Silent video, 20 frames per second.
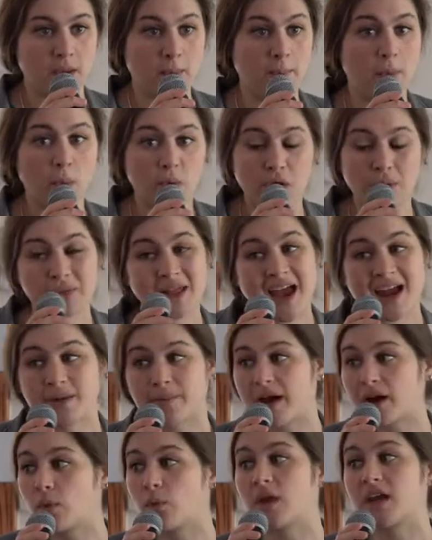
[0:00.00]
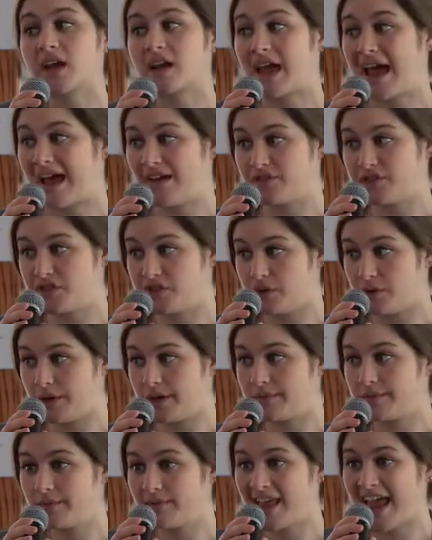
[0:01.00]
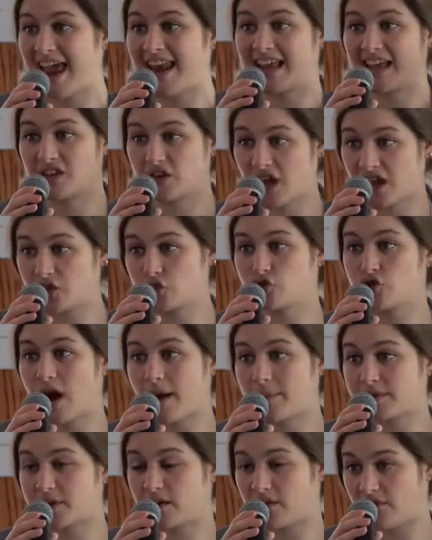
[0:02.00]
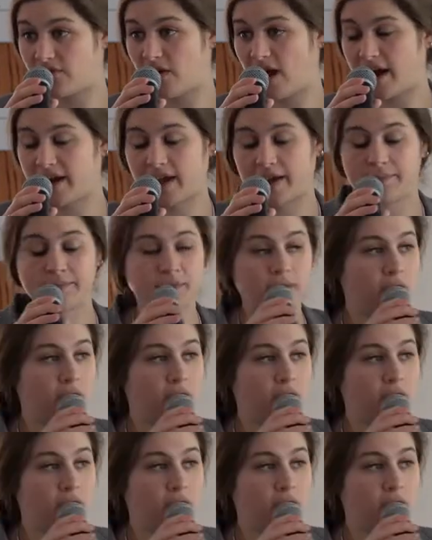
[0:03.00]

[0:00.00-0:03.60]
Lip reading: But we only had about a week and a half to do it, and it got dropped on a Friday.